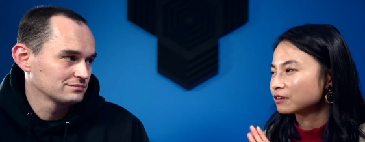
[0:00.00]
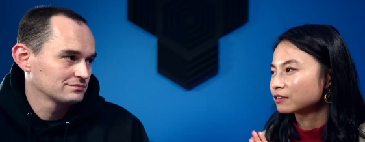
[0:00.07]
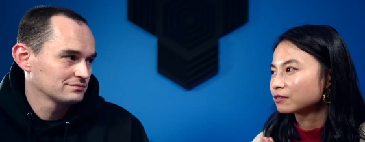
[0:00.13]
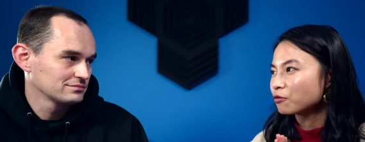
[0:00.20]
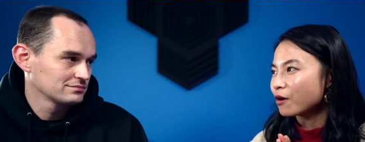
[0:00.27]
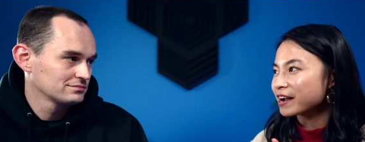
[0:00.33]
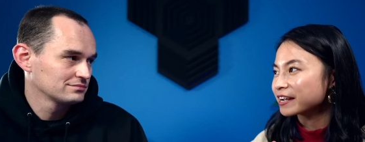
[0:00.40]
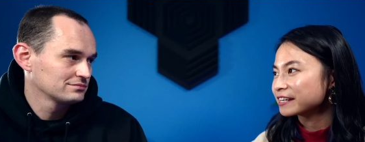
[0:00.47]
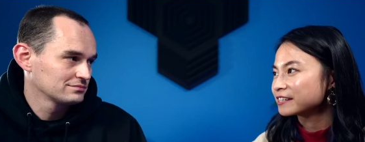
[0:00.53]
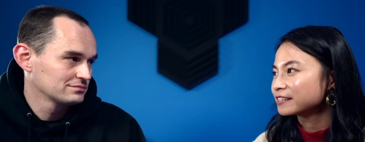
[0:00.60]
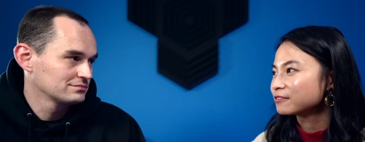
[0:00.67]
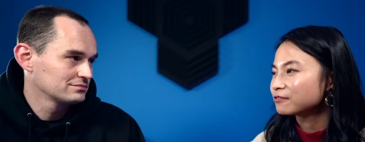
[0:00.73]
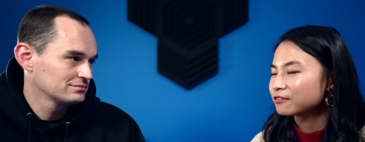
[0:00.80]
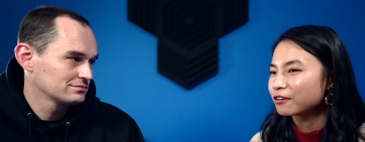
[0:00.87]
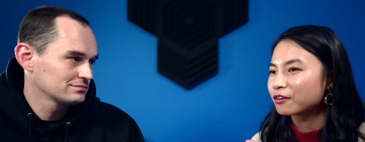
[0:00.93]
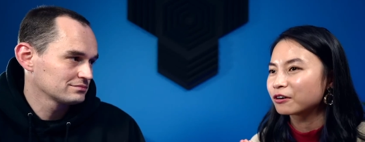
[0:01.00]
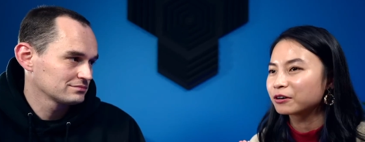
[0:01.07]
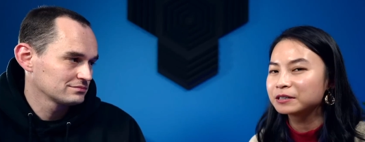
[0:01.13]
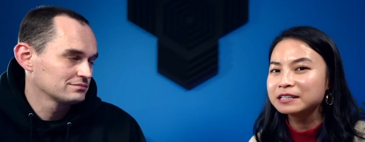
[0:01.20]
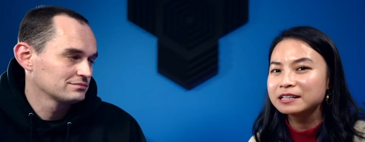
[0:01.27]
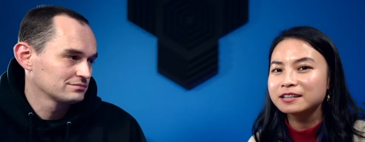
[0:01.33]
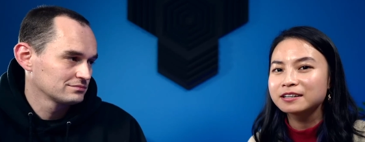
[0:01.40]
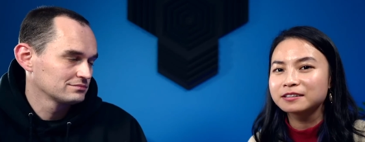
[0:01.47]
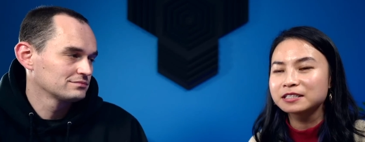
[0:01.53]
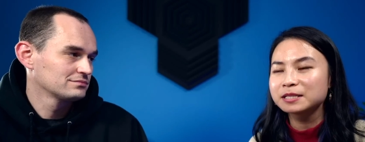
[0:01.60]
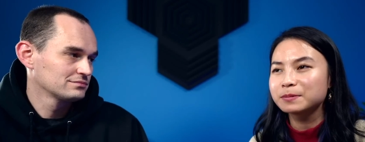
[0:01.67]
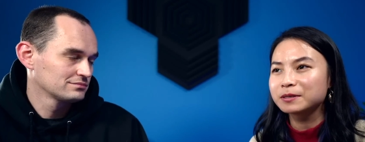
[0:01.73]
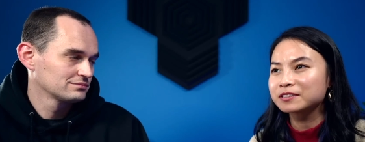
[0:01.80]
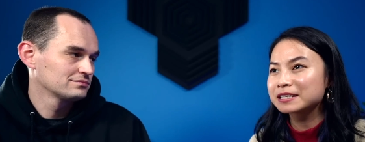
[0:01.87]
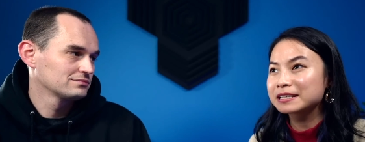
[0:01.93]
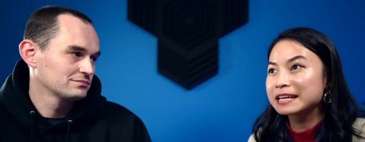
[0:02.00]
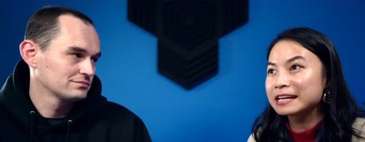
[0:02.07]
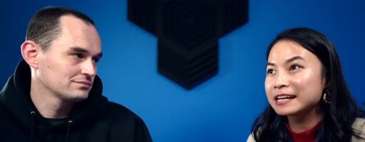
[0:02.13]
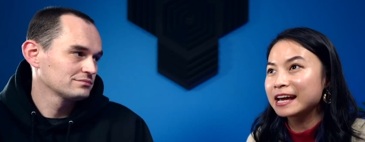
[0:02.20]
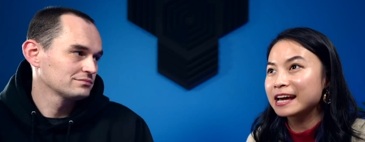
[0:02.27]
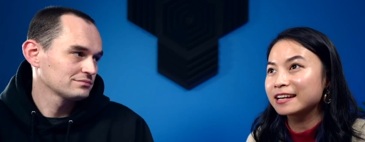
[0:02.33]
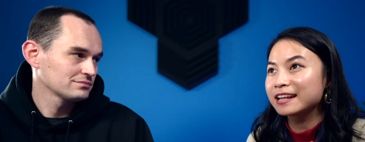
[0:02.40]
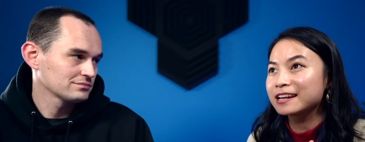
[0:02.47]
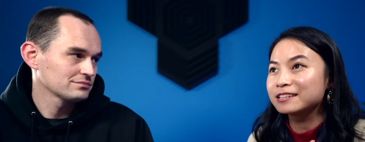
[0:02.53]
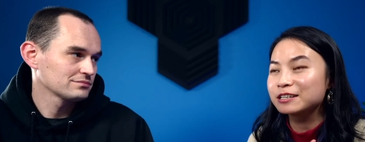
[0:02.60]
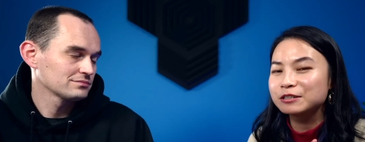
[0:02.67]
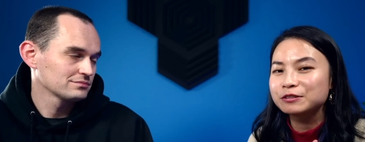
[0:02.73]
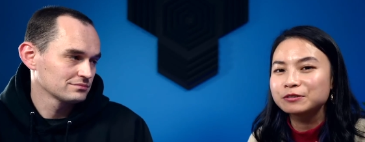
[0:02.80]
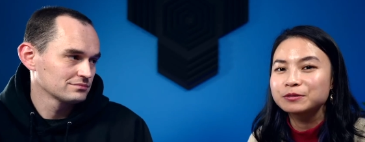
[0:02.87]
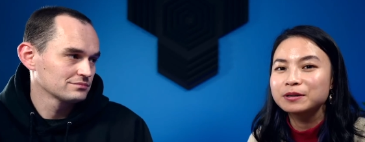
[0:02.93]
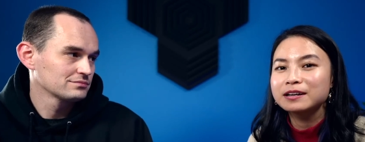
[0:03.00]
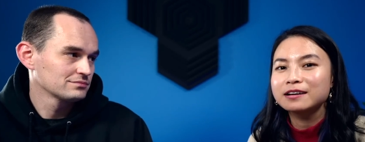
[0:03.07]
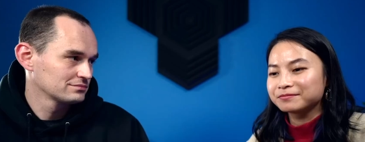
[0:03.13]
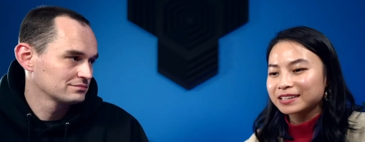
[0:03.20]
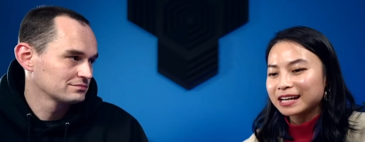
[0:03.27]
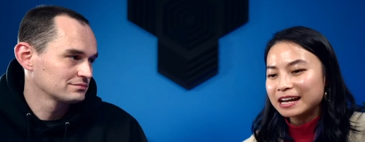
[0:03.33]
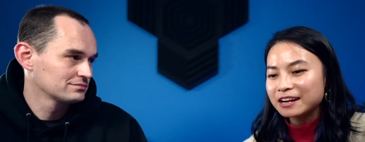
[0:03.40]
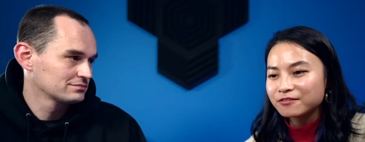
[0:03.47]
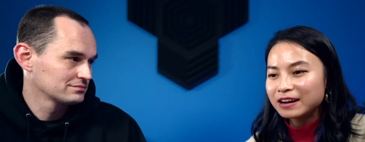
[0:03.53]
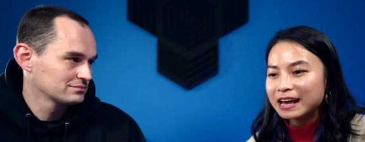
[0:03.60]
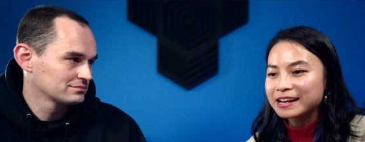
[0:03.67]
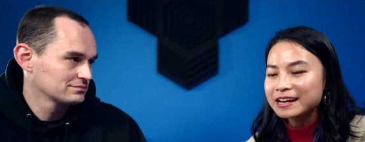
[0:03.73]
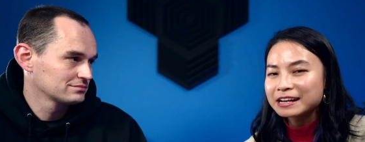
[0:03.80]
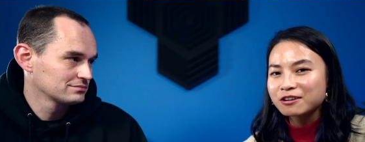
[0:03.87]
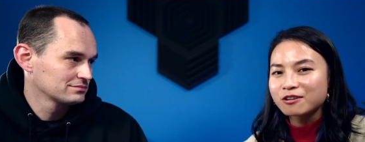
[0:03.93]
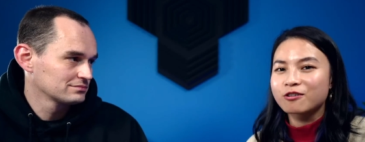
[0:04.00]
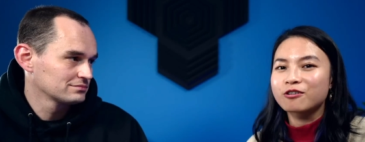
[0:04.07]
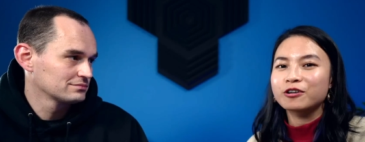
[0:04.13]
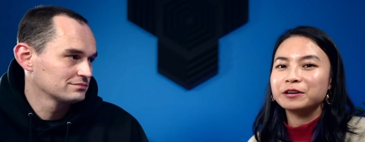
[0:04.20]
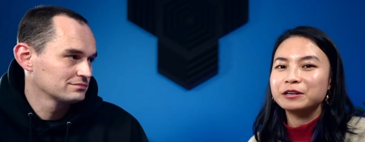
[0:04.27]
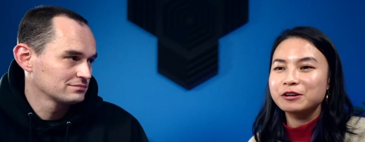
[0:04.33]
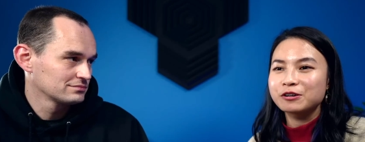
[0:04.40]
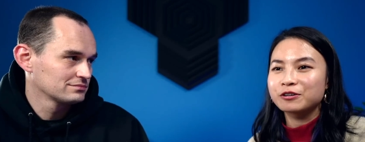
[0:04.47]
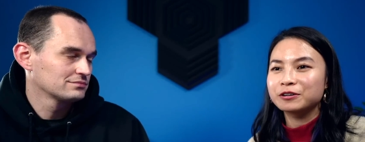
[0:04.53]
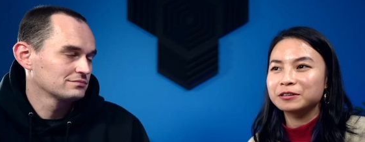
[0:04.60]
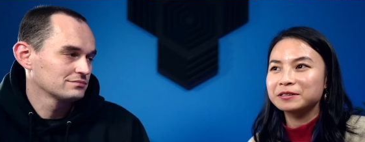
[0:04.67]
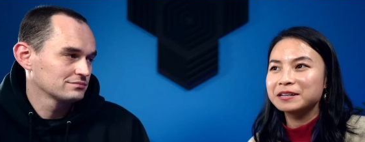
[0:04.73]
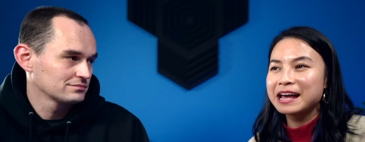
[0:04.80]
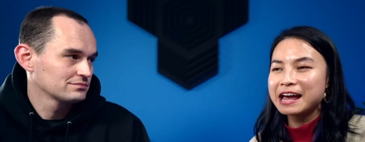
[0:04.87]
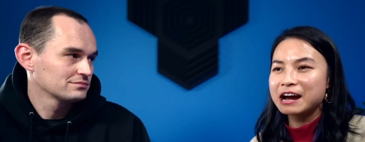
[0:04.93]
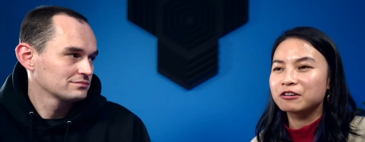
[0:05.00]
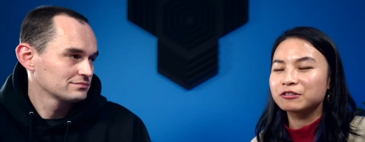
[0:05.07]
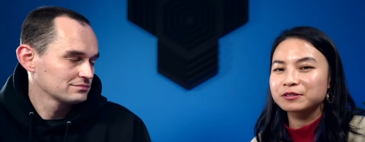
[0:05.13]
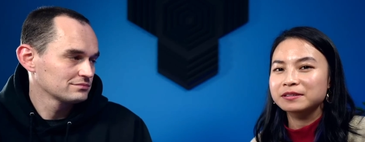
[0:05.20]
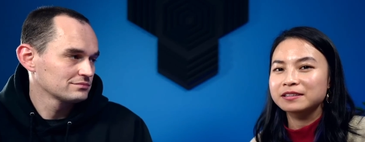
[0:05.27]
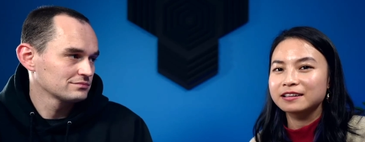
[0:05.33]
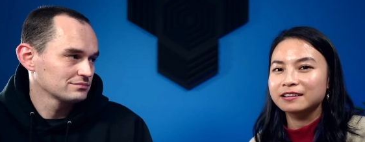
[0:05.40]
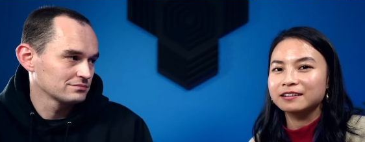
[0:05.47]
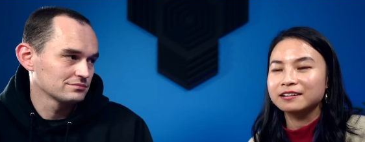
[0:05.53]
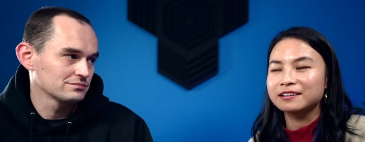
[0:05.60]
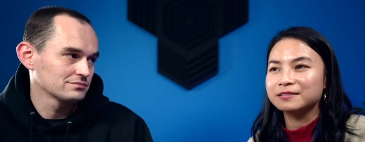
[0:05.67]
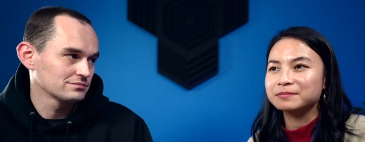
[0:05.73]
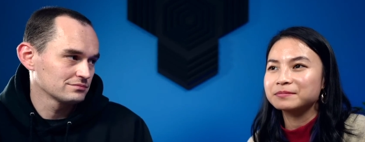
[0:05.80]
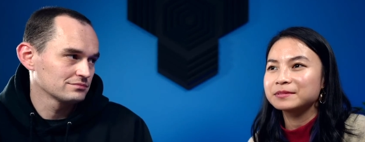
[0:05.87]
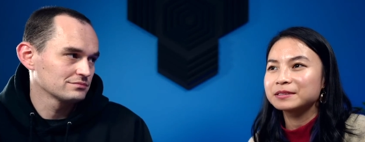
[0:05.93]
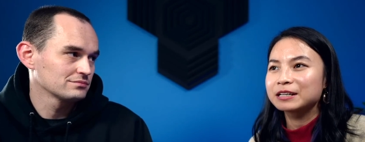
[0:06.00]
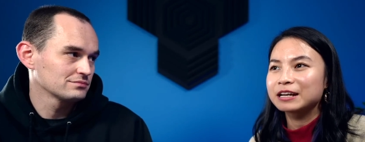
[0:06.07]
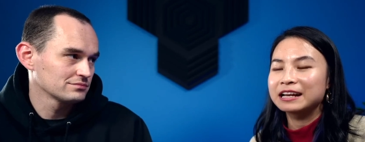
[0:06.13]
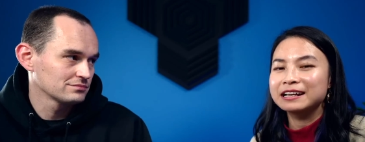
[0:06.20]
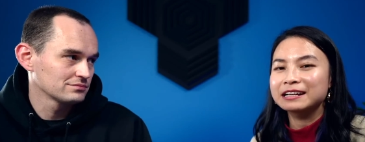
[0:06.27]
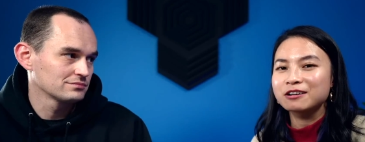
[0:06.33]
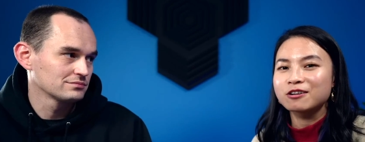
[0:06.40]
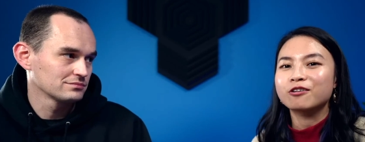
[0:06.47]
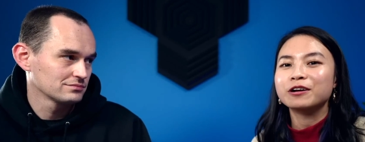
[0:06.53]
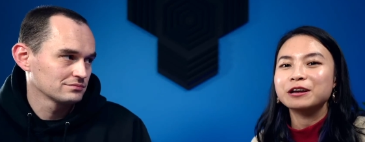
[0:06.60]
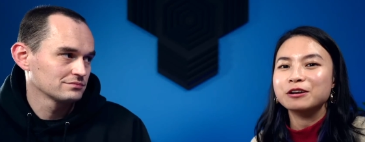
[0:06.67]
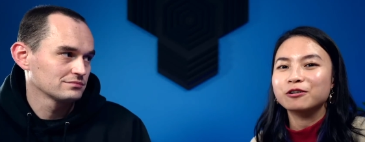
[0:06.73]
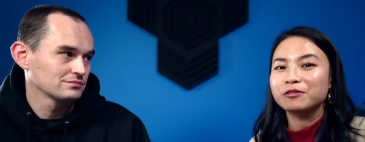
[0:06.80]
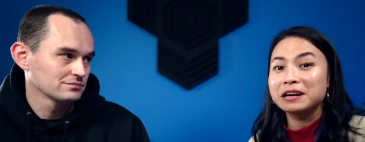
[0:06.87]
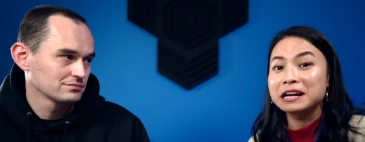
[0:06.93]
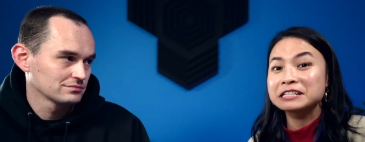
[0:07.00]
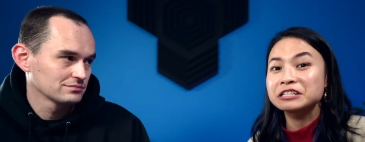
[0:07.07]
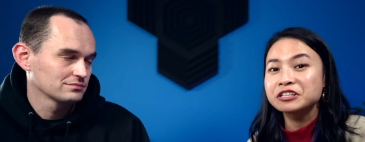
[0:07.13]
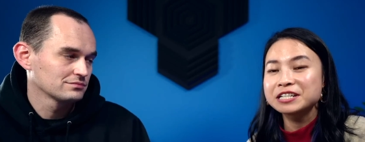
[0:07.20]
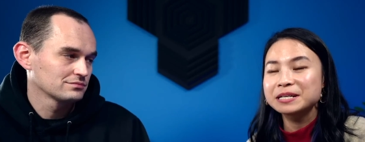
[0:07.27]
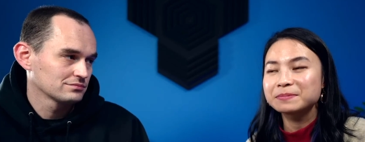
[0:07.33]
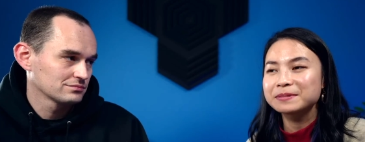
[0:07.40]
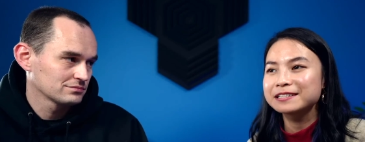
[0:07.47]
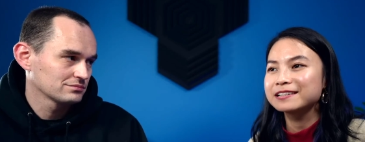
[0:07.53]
Speaker 1: your wagon for a specific thing and then you kind of like ignore your health um, and ignore your relationships,